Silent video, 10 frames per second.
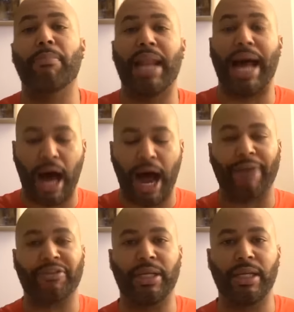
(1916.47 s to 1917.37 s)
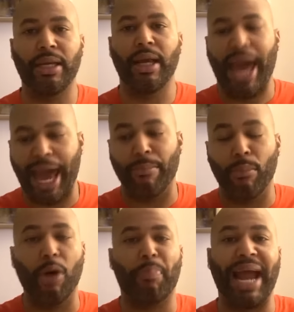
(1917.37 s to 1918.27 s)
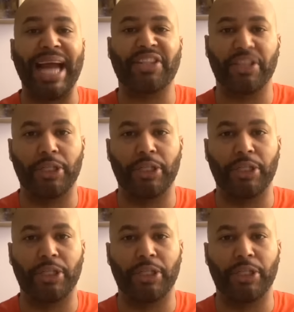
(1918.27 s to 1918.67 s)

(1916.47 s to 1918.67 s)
But I obviously have more passion